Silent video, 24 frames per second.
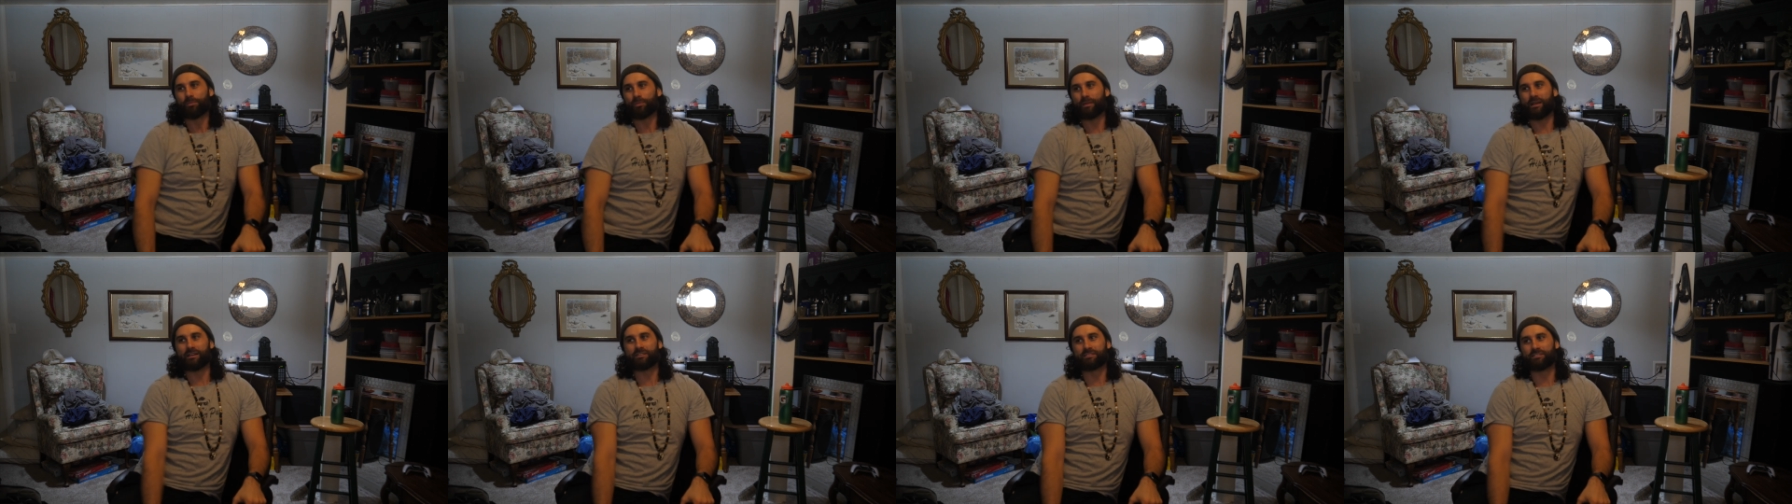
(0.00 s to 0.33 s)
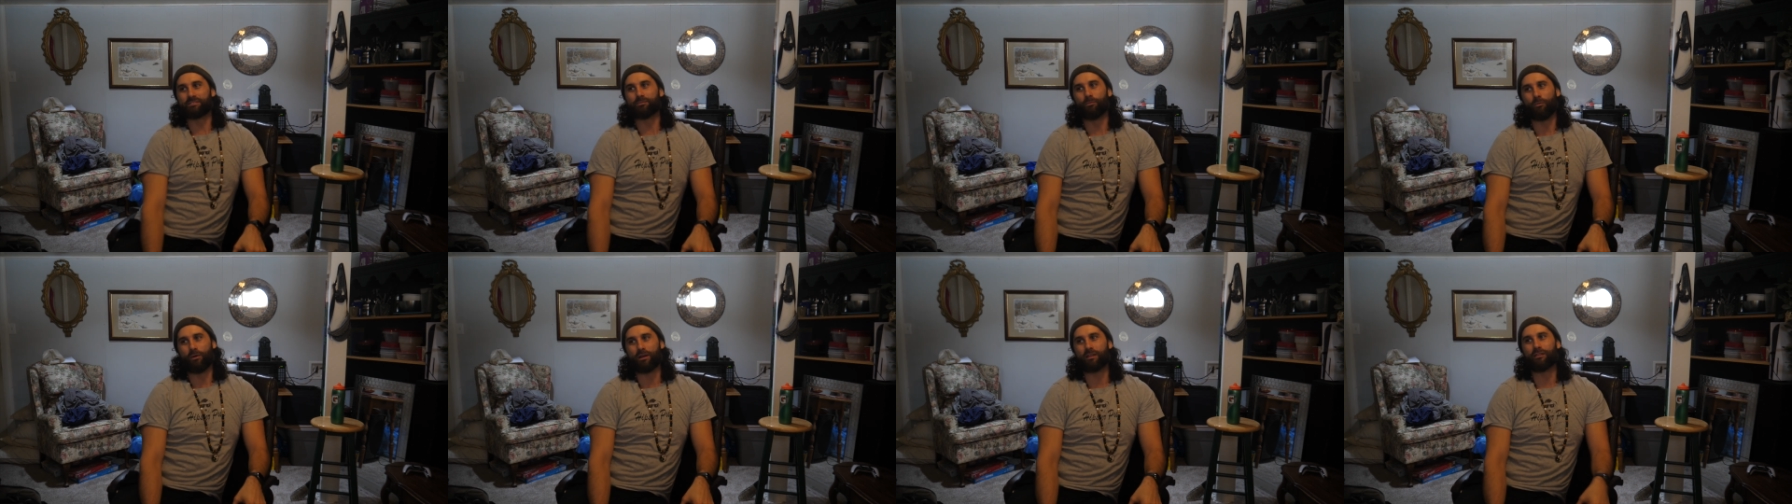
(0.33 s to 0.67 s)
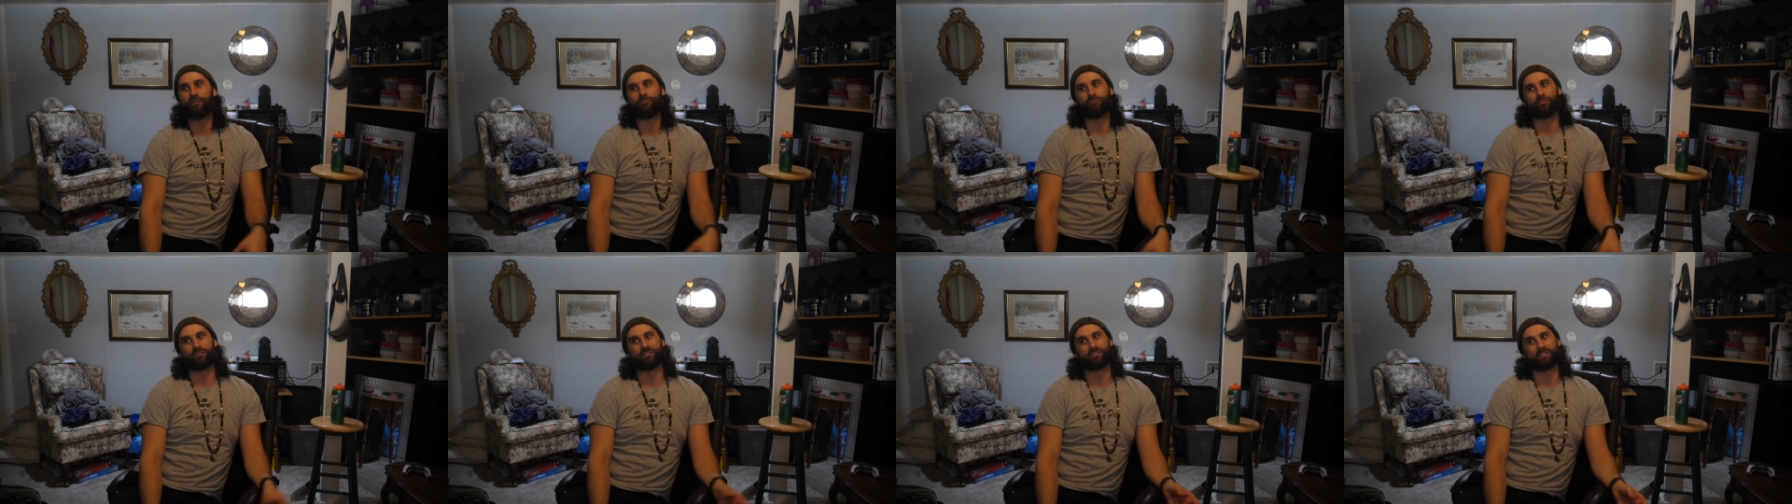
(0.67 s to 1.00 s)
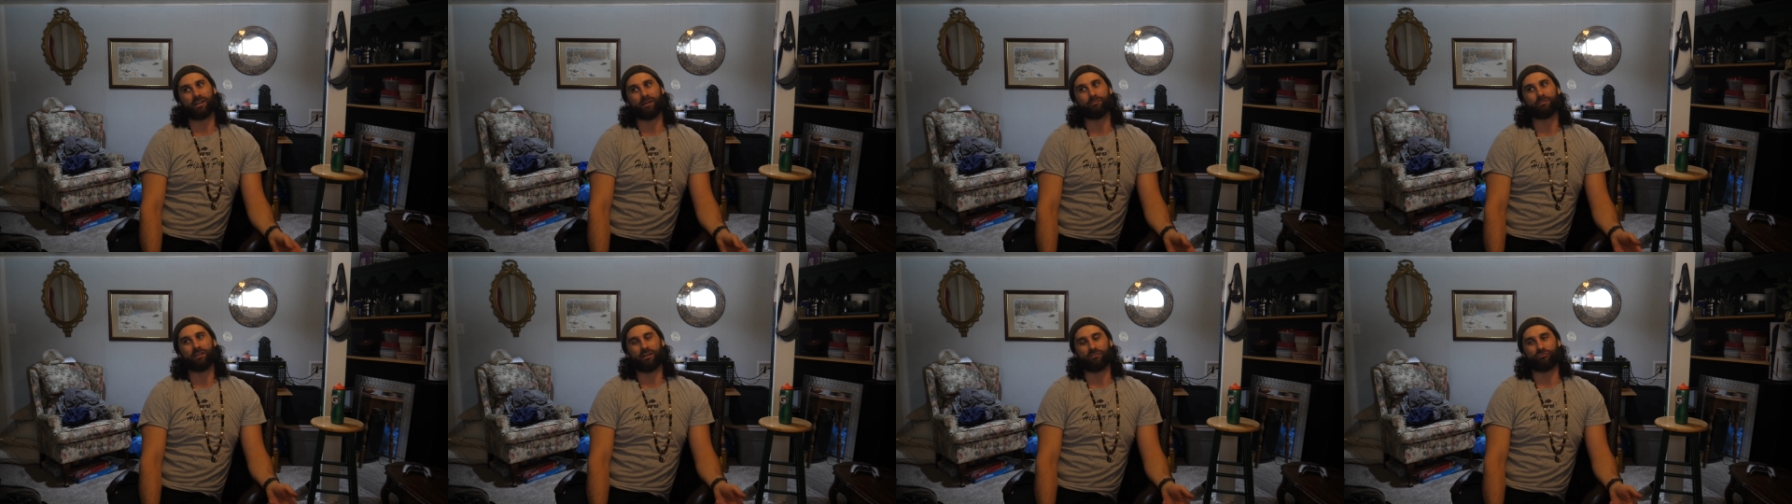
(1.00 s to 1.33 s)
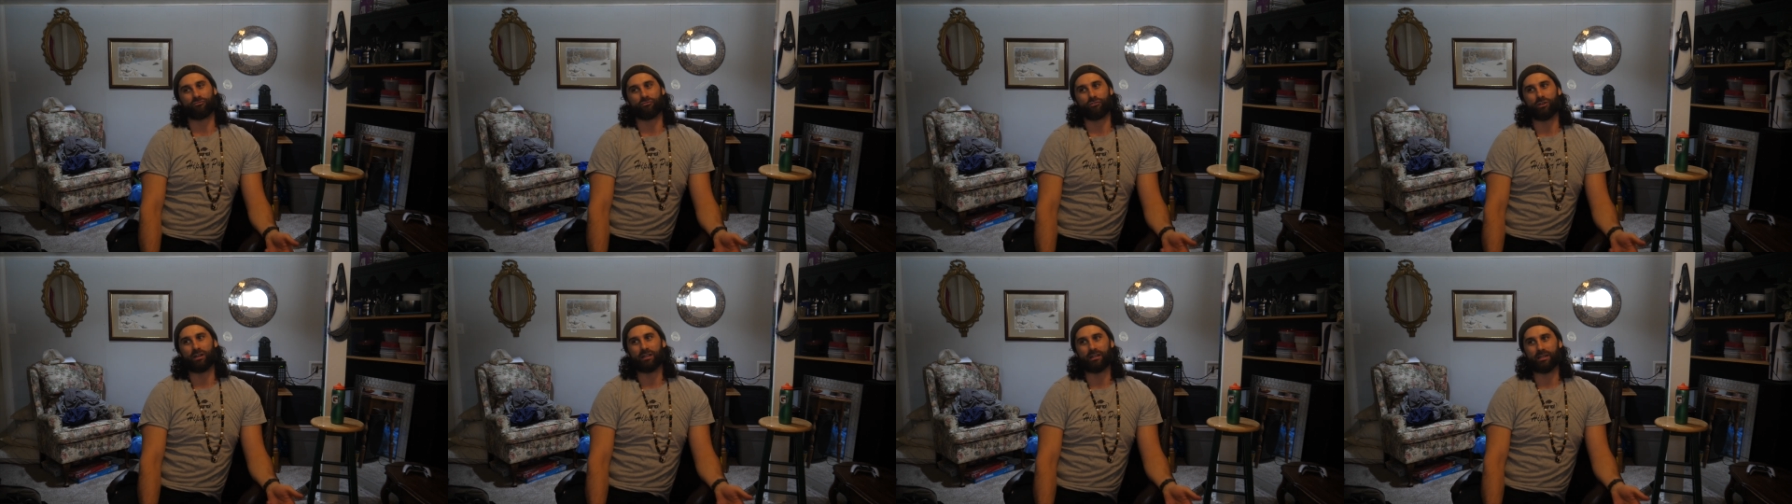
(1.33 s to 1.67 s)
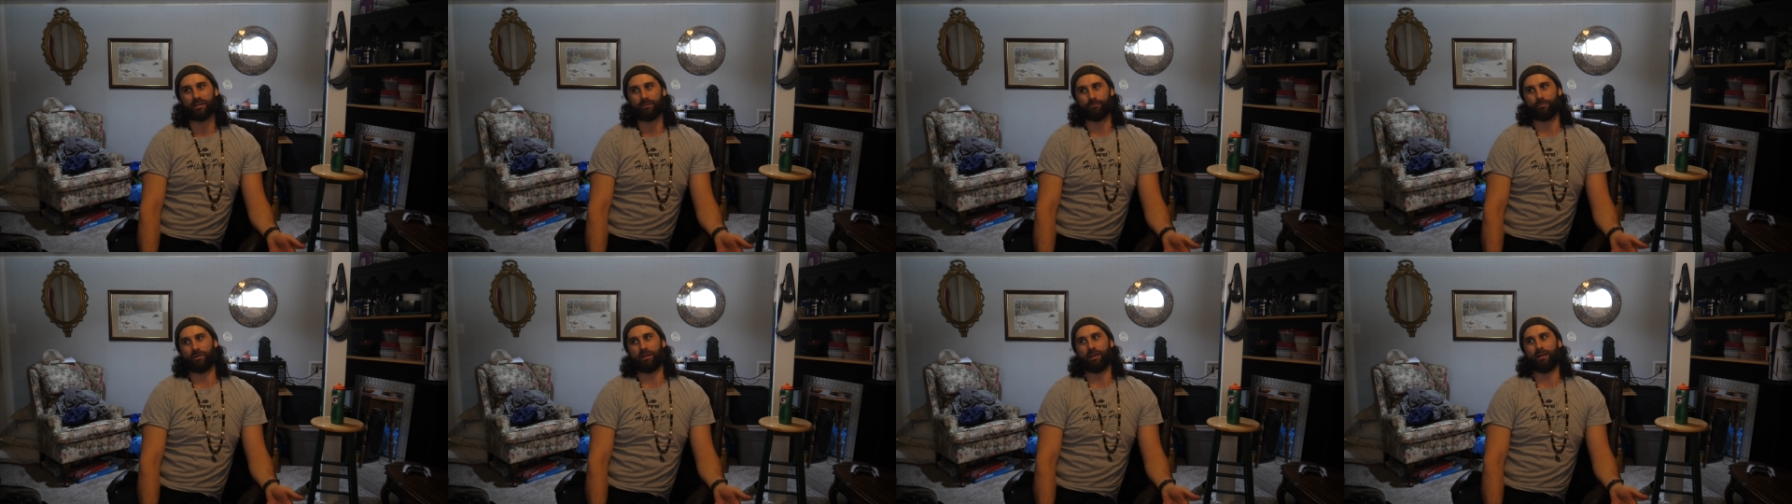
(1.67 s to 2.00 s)
it's one of the first times i've
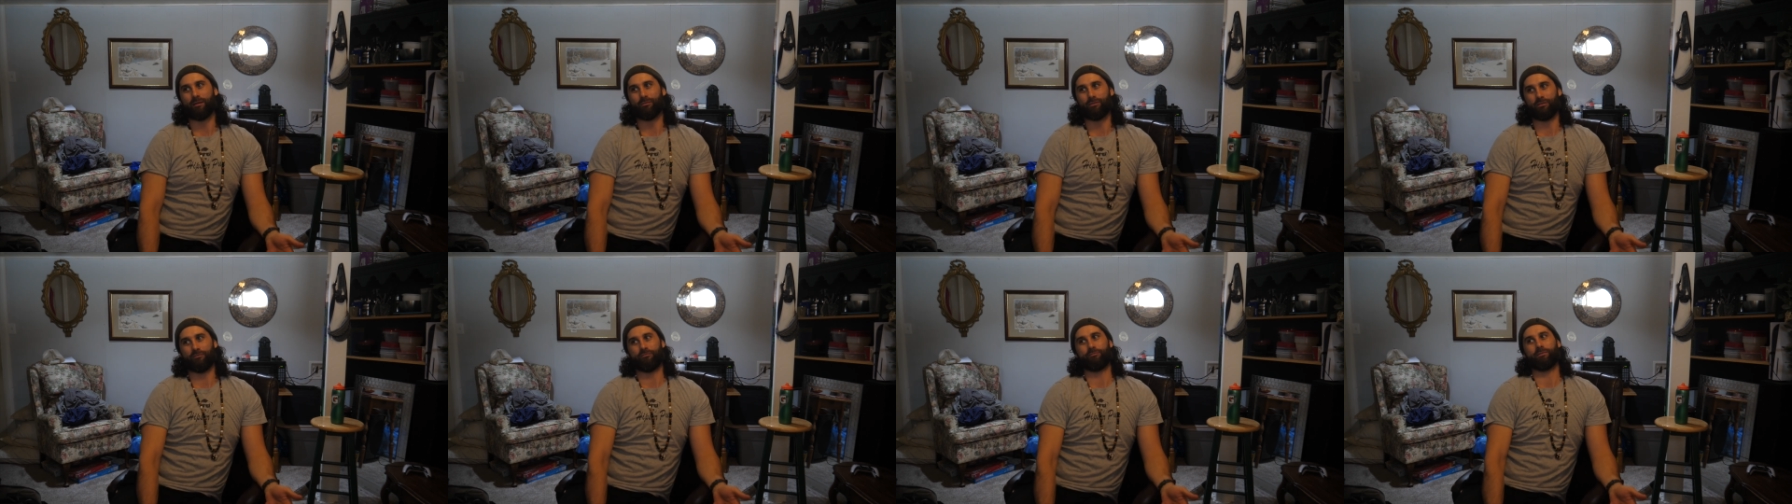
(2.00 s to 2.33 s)
really been able